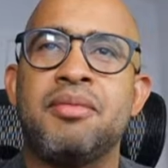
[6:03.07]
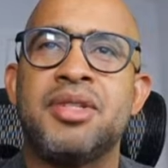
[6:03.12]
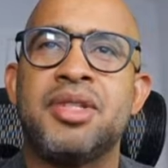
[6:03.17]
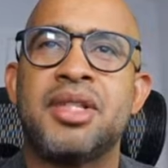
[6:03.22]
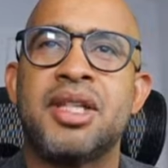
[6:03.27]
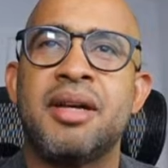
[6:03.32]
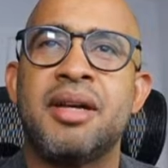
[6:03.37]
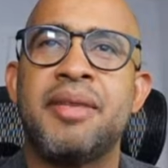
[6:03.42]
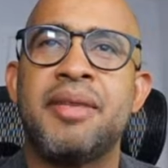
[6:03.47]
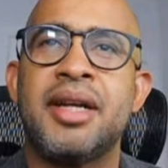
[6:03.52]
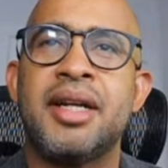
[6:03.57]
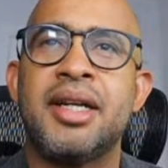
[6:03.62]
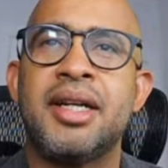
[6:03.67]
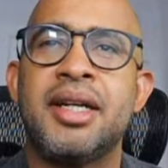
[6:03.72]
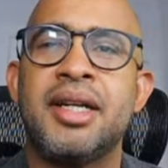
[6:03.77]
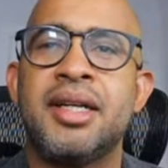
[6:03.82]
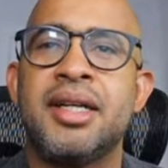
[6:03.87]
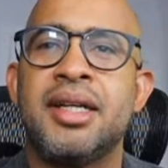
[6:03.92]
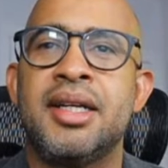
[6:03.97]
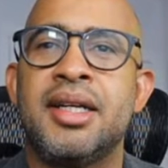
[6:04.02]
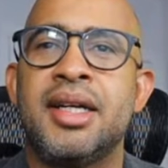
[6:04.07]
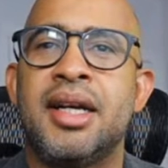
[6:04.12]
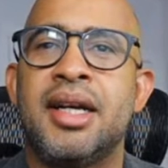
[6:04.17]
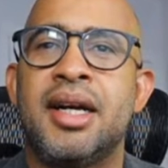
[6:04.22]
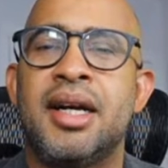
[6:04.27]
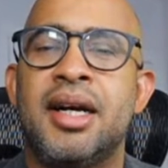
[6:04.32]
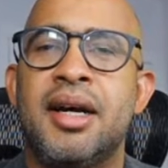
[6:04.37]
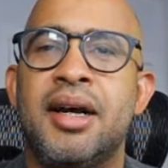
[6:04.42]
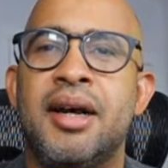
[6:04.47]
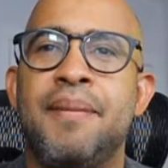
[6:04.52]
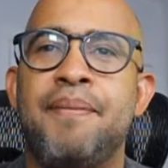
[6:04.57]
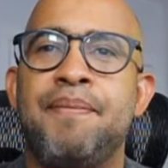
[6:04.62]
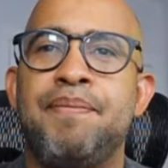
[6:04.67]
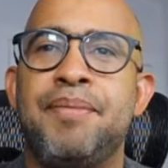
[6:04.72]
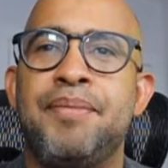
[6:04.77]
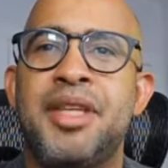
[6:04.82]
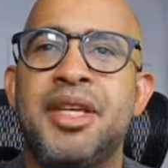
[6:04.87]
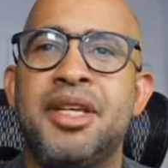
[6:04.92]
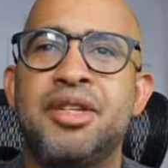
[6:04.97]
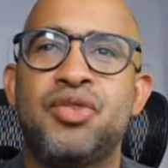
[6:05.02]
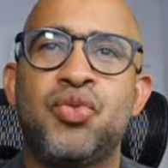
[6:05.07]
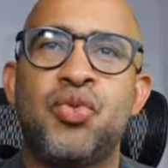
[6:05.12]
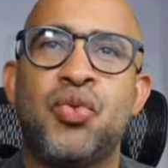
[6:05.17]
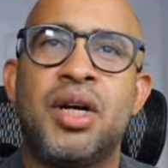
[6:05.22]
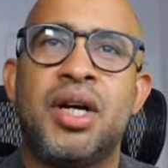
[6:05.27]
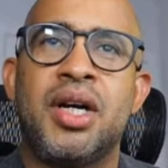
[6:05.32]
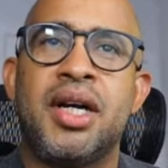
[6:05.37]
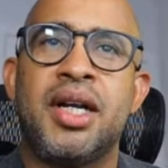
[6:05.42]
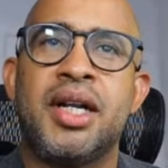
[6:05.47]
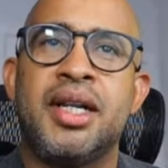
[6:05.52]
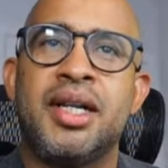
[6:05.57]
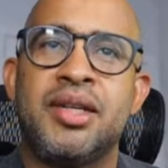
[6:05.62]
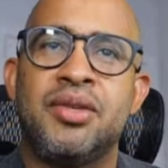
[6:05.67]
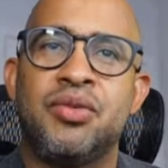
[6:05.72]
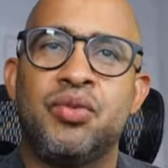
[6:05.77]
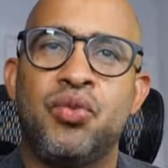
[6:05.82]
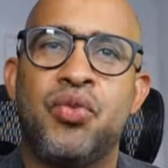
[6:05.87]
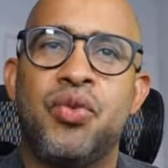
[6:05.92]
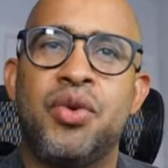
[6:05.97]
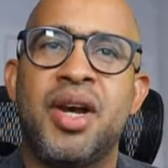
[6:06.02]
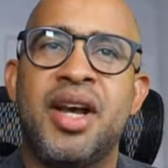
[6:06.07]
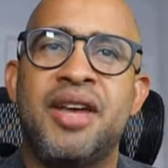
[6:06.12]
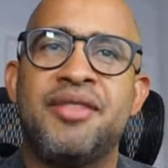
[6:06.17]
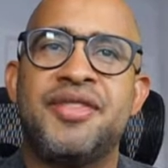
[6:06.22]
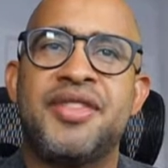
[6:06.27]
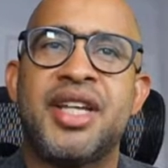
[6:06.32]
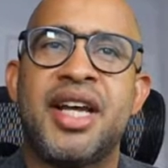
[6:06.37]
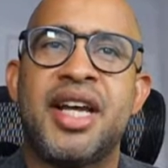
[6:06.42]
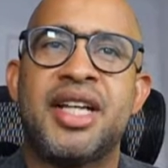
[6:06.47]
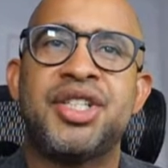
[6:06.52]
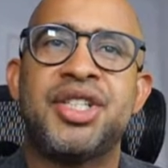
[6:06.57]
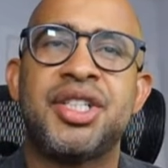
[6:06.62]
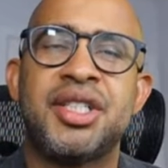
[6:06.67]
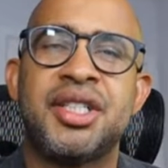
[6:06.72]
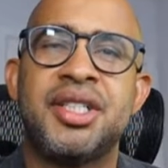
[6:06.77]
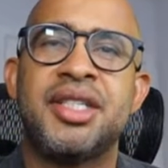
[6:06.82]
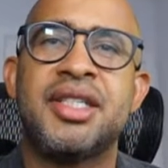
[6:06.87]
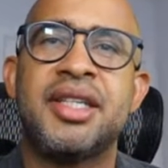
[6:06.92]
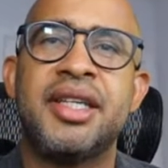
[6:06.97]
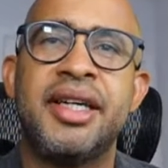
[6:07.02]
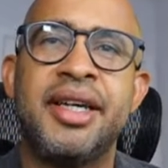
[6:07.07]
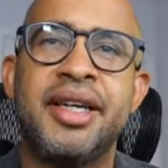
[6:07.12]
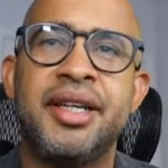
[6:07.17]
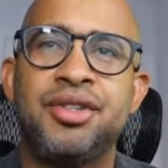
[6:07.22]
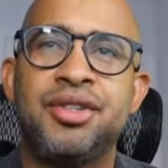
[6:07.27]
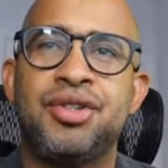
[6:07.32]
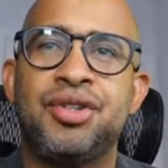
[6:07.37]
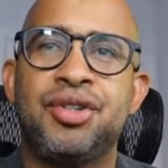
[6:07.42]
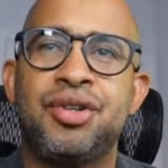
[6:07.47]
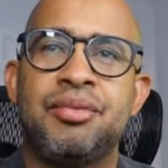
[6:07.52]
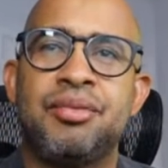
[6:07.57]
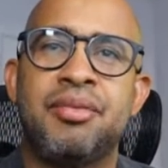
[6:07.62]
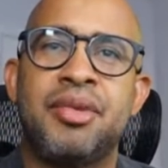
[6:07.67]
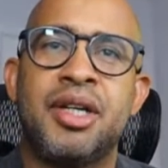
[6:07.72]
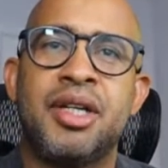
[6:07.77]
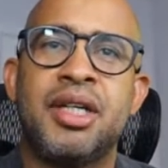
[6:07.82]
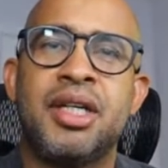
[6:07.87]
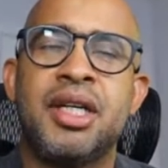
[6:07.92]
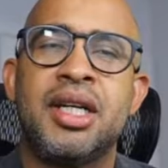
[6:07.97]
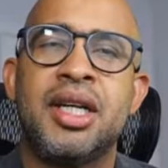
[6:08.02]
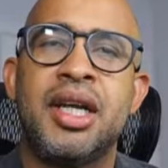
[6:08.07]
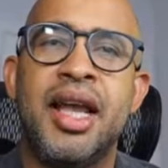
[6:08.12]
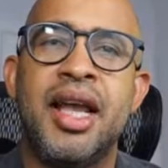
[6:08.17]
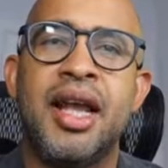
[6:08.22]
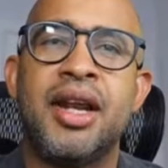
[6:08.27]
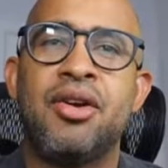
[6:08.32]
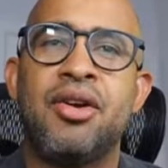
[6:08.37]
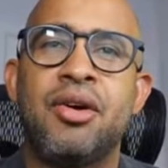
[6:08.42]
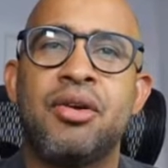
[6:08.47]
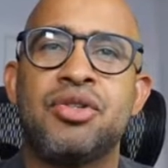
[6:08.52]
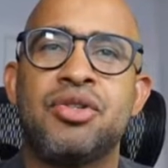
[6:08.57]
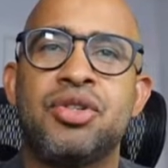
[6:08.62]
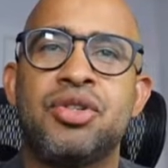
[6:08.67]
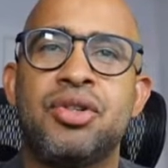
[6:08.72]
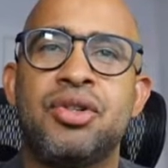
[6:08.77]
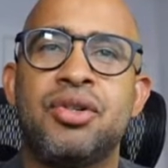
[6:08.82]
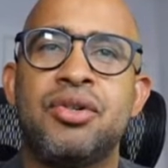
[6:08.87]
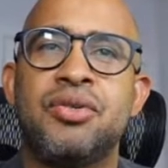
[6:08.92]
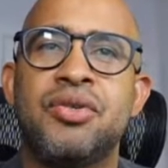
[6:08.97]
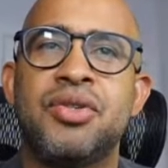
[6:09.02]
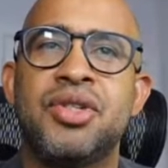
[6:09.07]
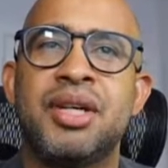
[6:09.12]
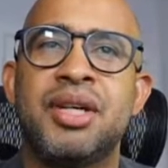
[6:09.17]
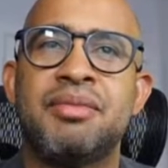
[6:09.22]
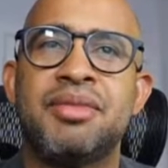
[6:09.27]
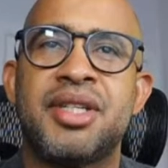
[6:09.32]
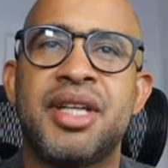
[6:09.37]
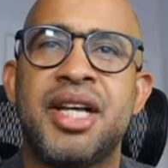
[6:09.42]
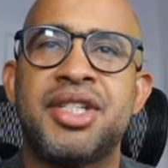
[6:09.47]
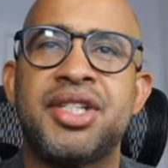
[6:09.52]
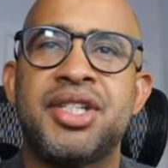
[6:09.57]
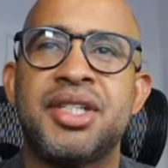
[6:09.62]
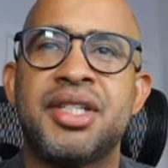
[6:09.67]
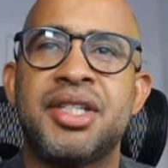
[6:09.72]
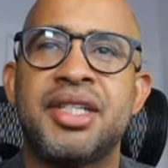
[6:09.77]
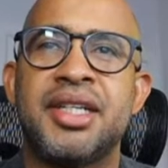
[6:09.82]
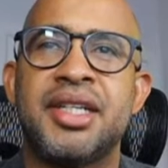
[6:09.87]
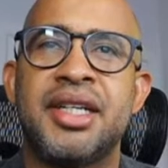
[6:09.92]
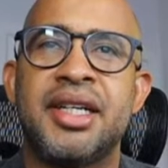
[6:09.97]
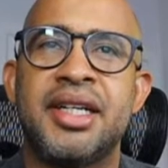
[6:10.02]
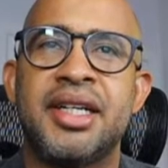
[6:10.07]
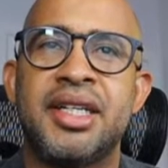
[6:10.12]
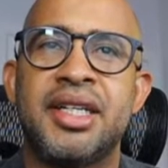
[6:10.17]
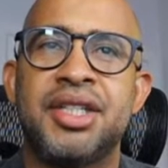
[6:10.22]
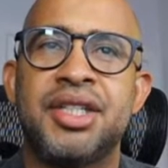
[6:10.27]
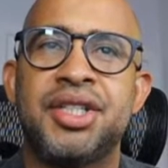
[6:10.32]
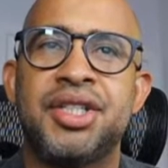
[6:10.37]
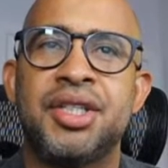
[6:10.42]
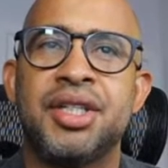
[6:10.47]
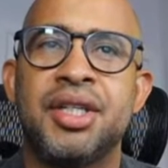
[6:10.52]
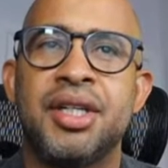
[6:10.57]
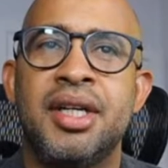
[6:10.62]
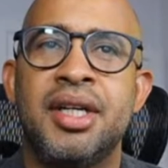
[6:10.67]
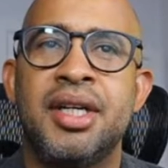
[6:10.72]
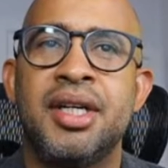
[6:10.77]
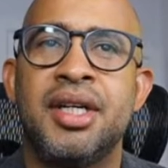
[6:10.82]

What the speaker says: Summit. This one will have sessions in German and also some sessions in English.